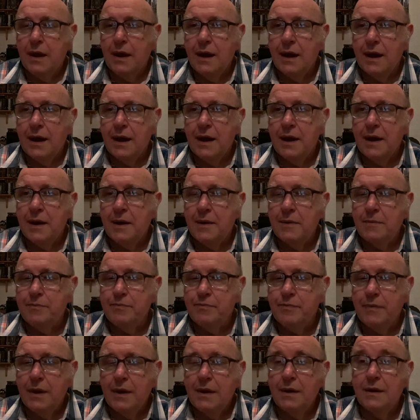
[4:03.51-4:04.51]

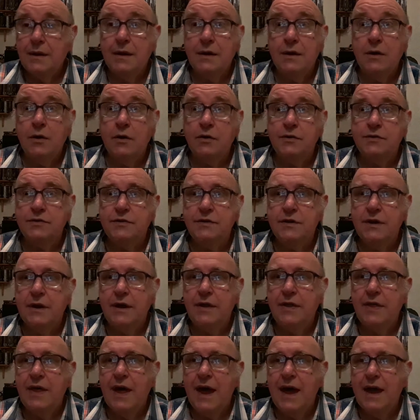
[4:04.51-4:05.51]
Of course,
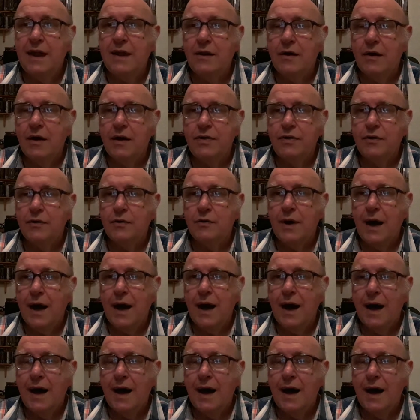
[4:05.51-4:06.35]
then I thought,